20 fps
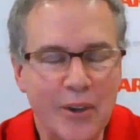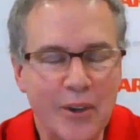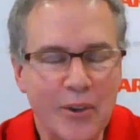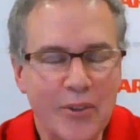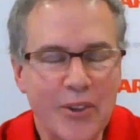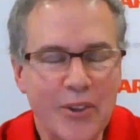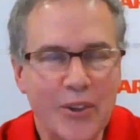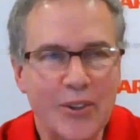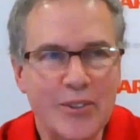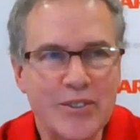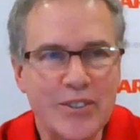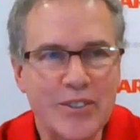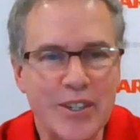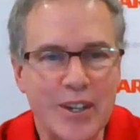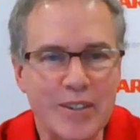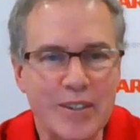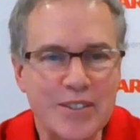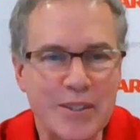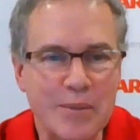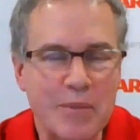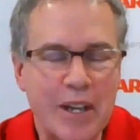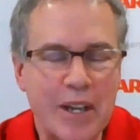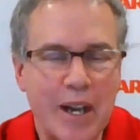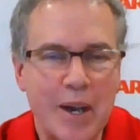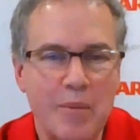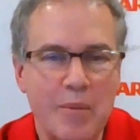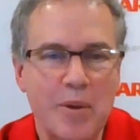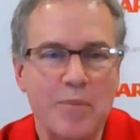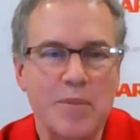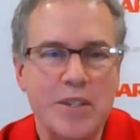know there's some
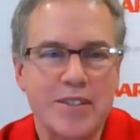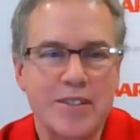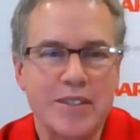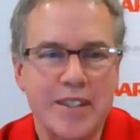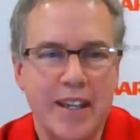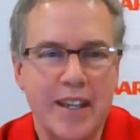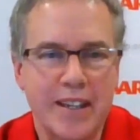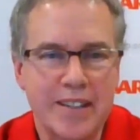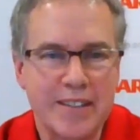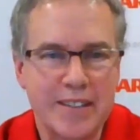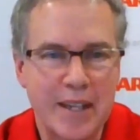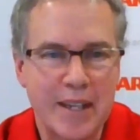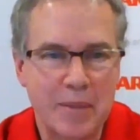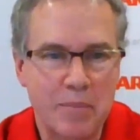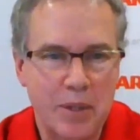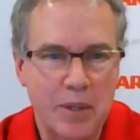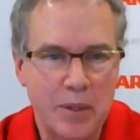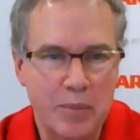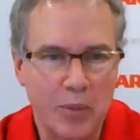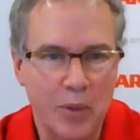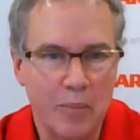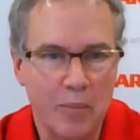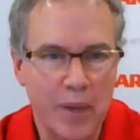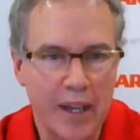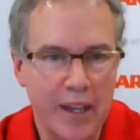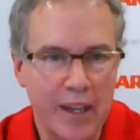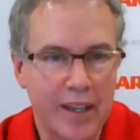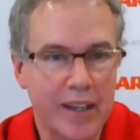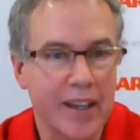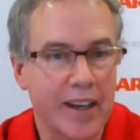common mistakes that people
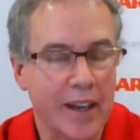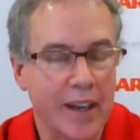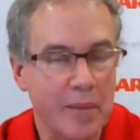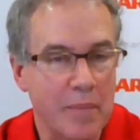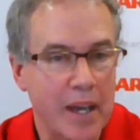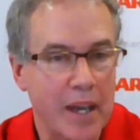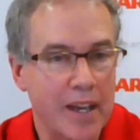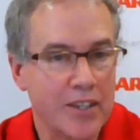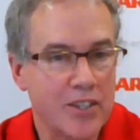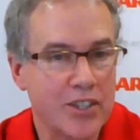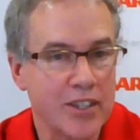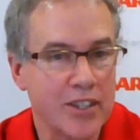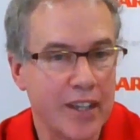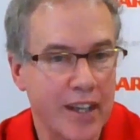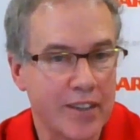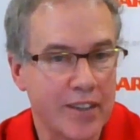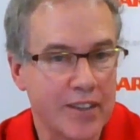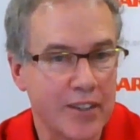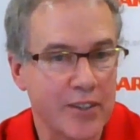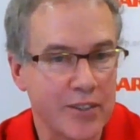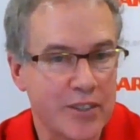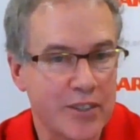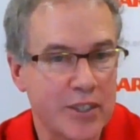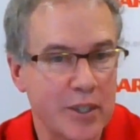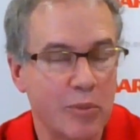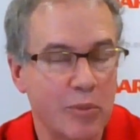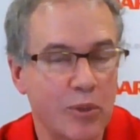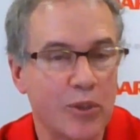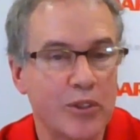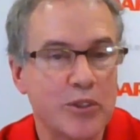make, and I imagine that they're
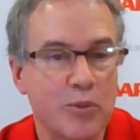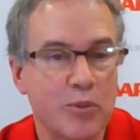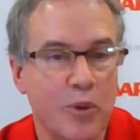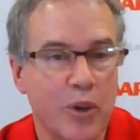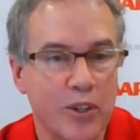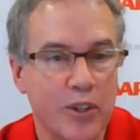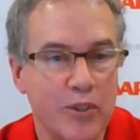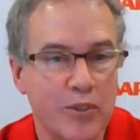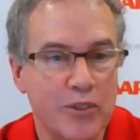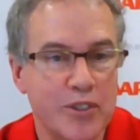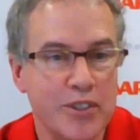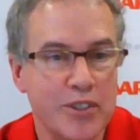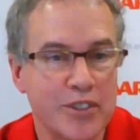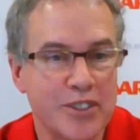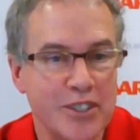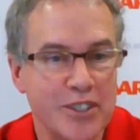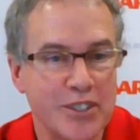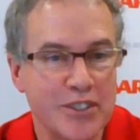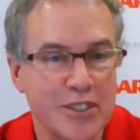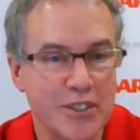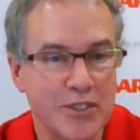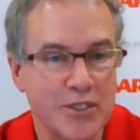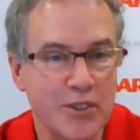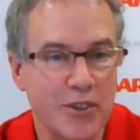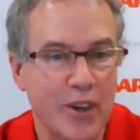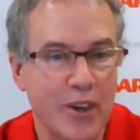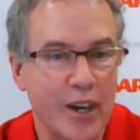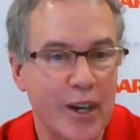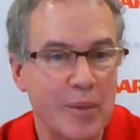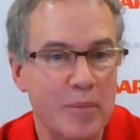similar to what you just
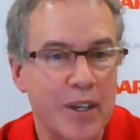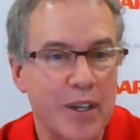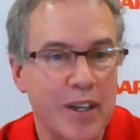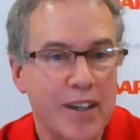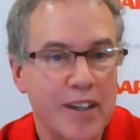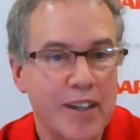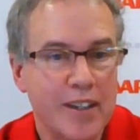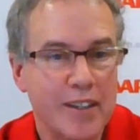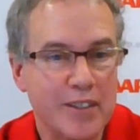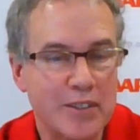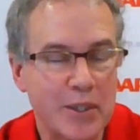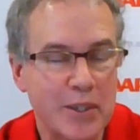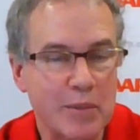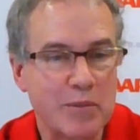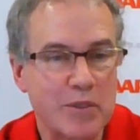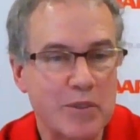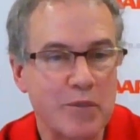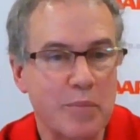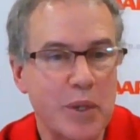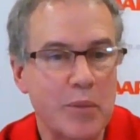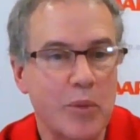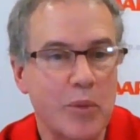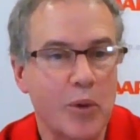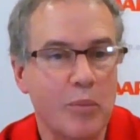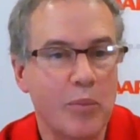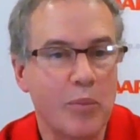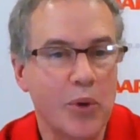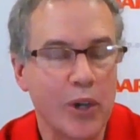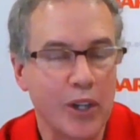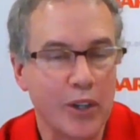described in terms of people
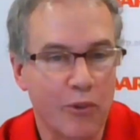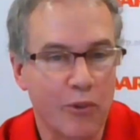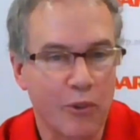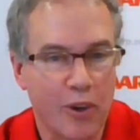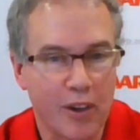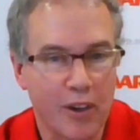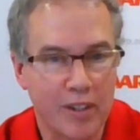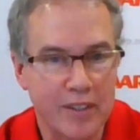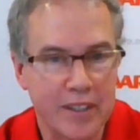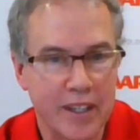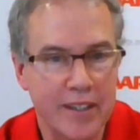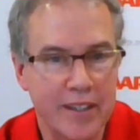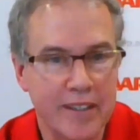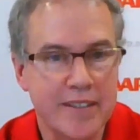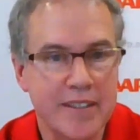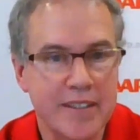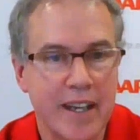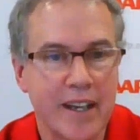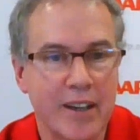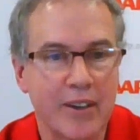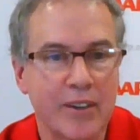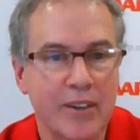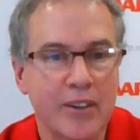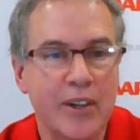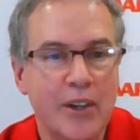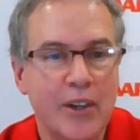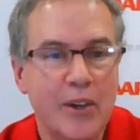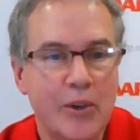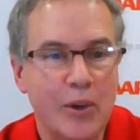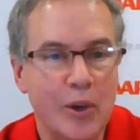putting the wrong date
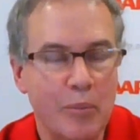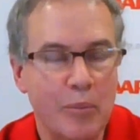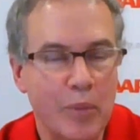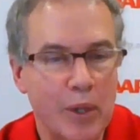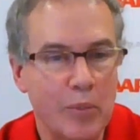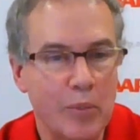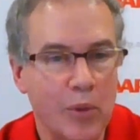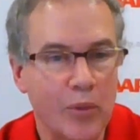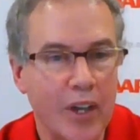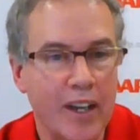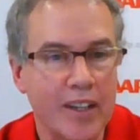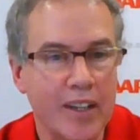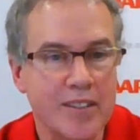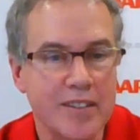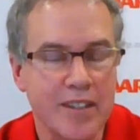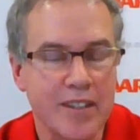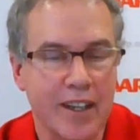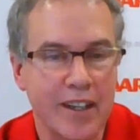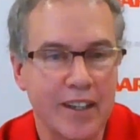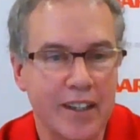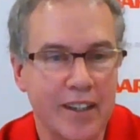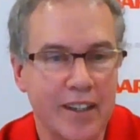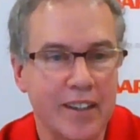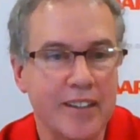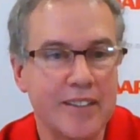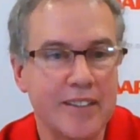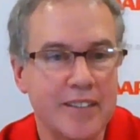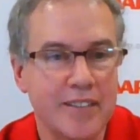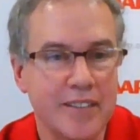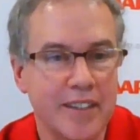down or people not
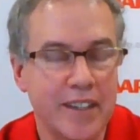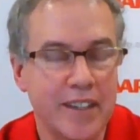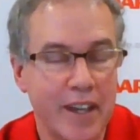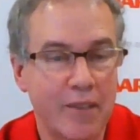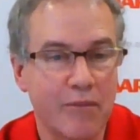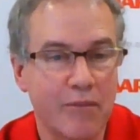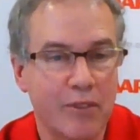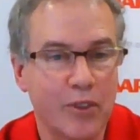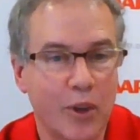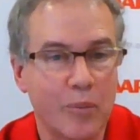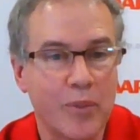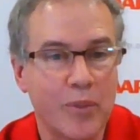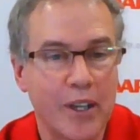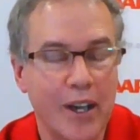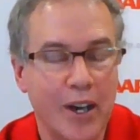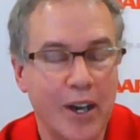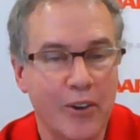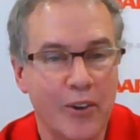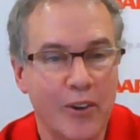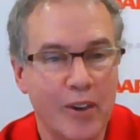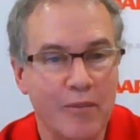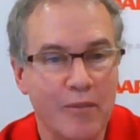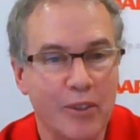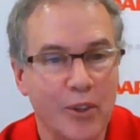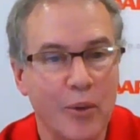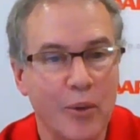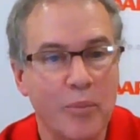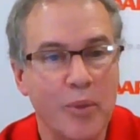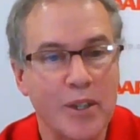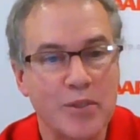signing the envelope, the outer
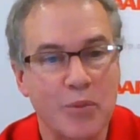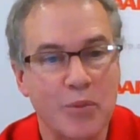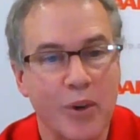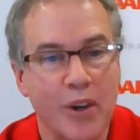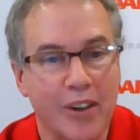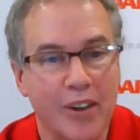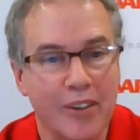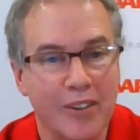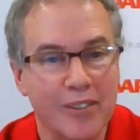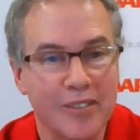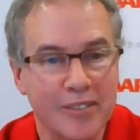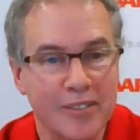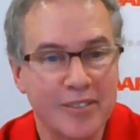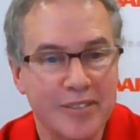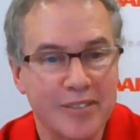envelope as well.